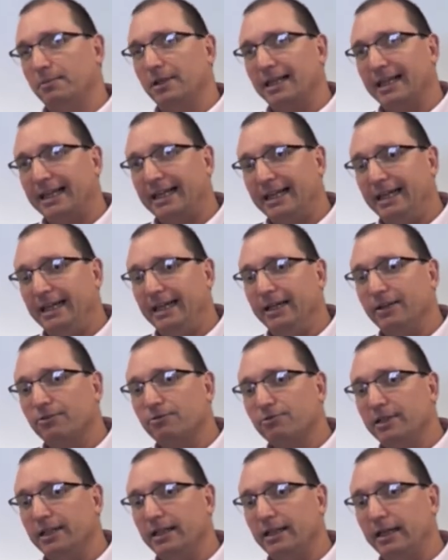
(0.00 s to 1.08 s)
The key is
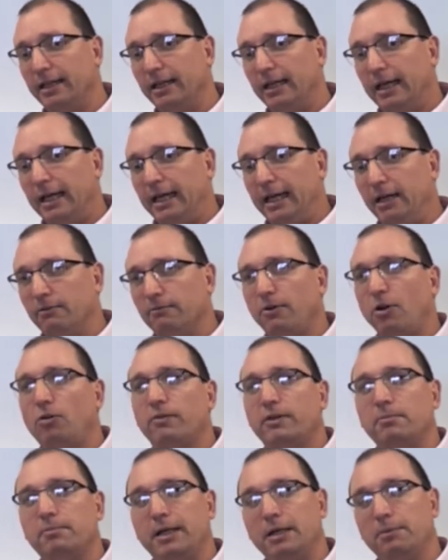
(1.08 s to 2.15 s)
really
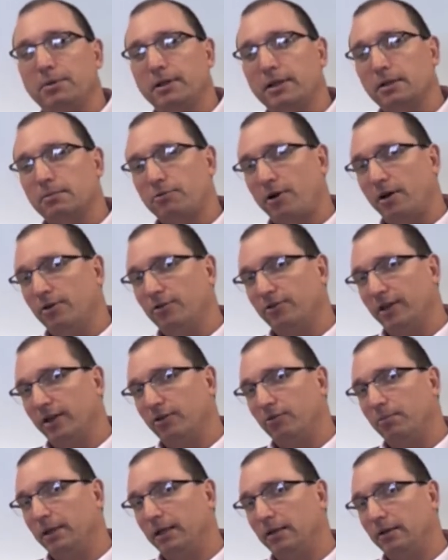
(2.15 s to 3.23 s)
involving people in the process,
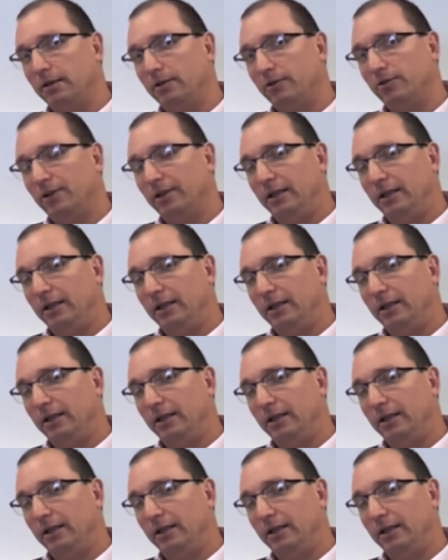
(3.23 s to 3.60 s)
because